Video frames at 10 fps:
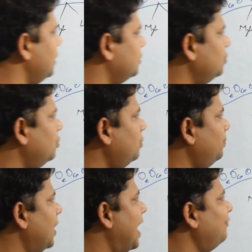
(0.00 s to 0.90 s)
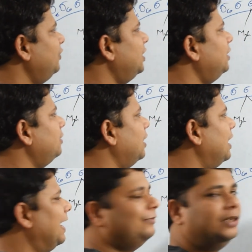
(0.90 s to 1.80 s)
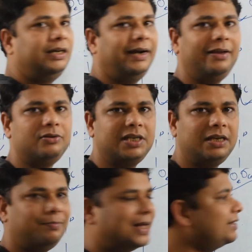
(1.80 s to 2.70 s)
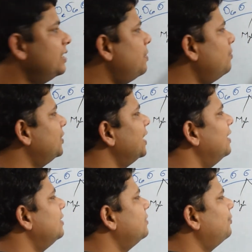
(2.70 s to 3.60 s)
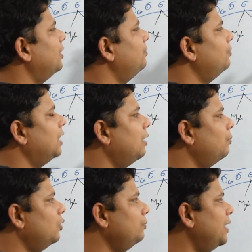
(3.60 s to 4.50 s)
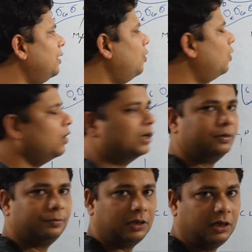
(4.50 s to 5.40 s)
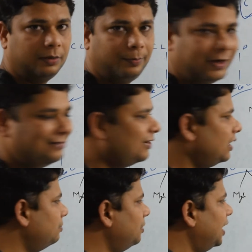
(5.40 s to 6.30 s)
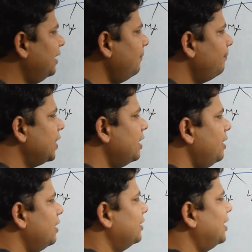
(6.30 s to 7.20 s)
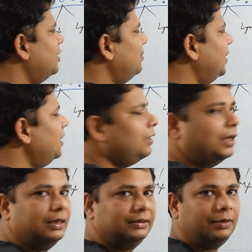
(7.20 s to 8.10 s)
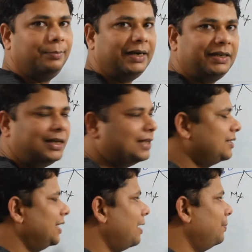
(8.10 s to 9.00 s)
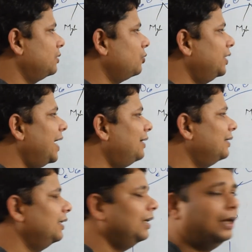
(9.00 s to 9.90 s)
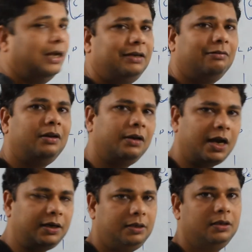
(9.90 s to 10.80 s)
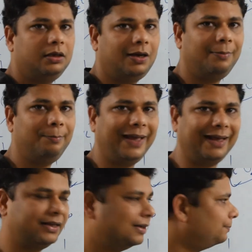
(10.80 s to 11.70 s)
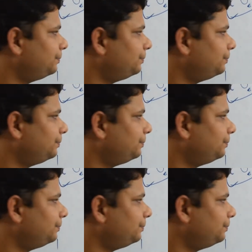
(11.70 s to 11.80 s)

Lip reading: So, after reducing maximum cells from bone marrow or peripheral blood, there will be the maintenance therapy, so that it will not come back.